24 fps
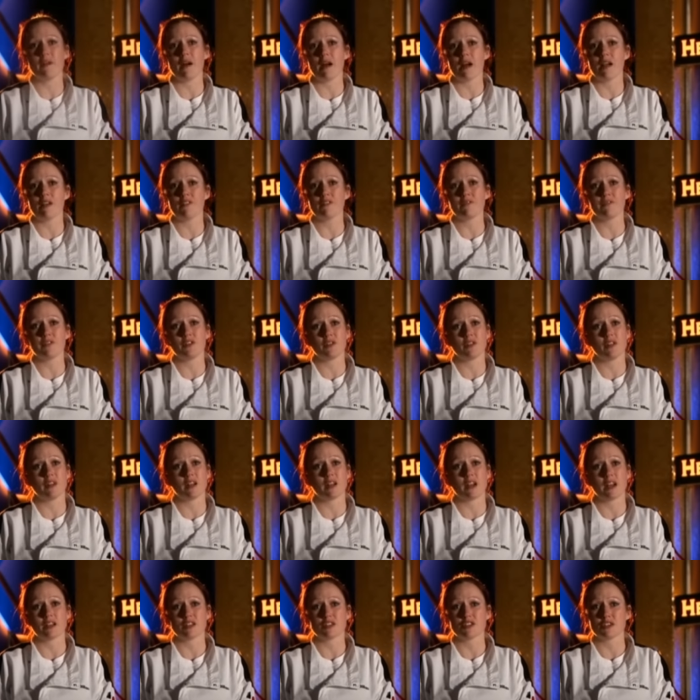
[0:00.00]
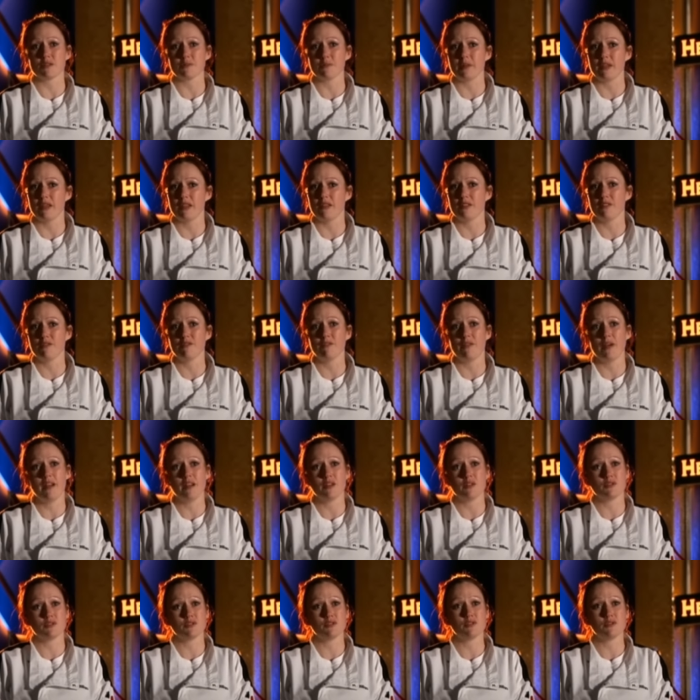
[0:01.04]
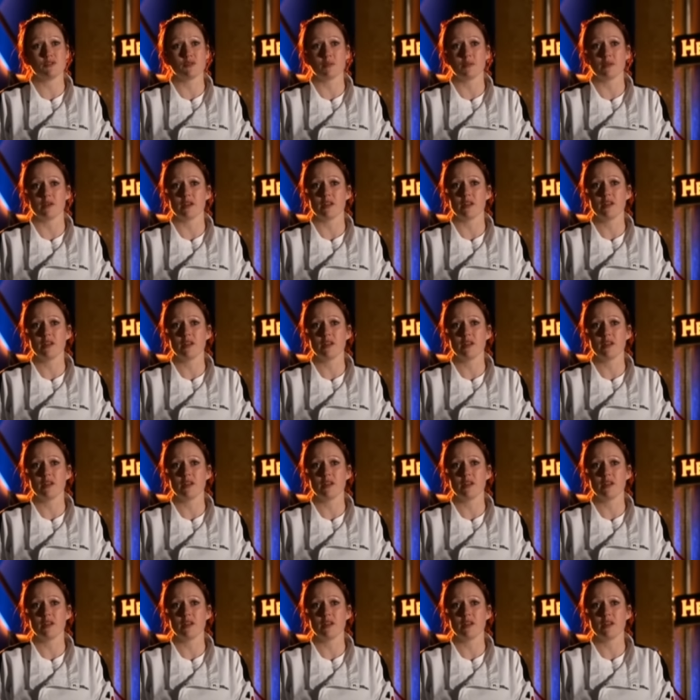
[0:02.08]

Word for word: I feel like I should be in the final too, but...